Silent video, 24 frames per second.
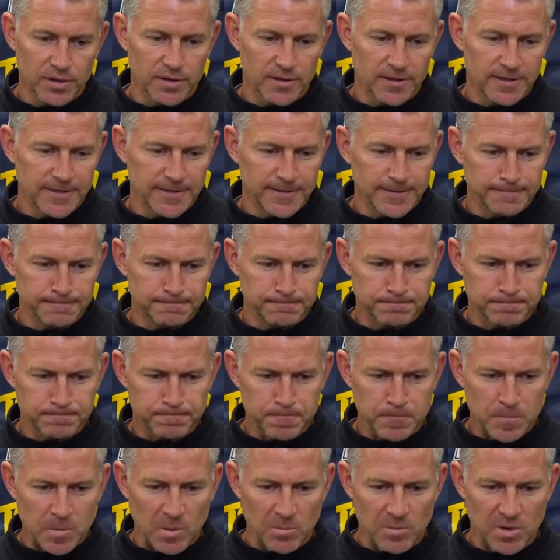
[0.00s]
Um,
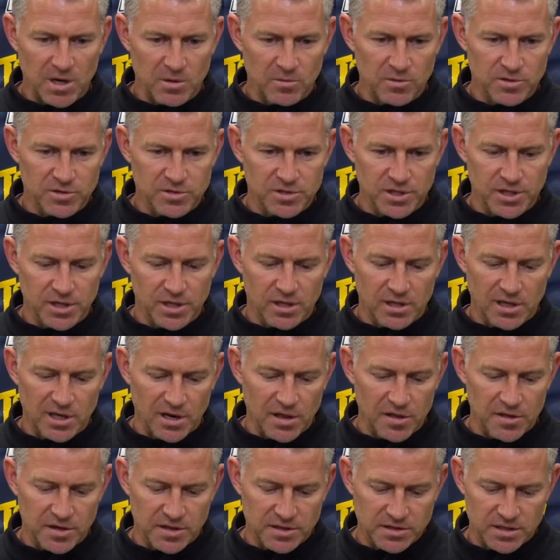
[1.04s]
but I will say in a lot
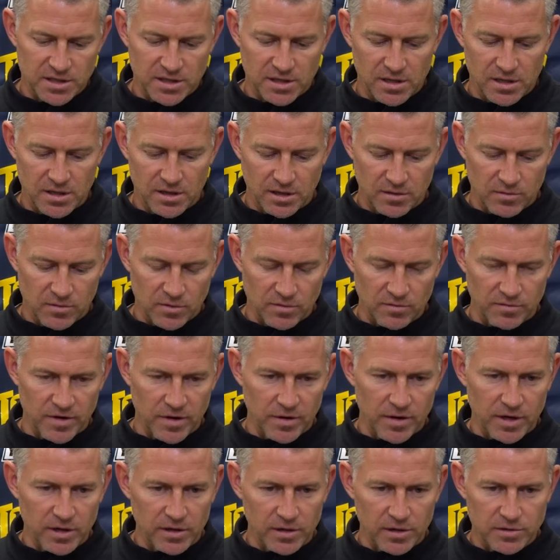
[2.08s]
of things, I, I, think we're
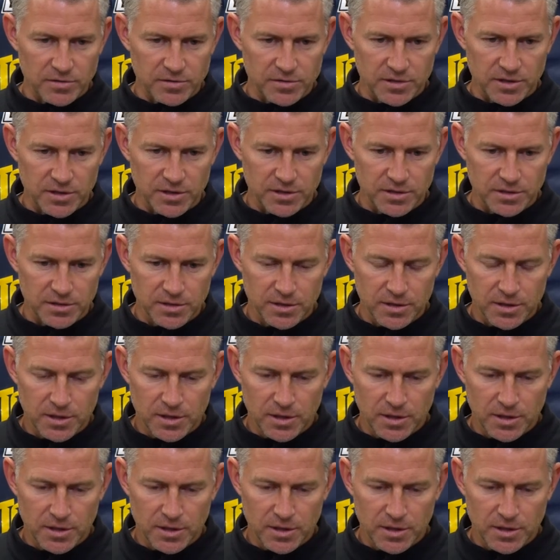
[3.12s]
very close on,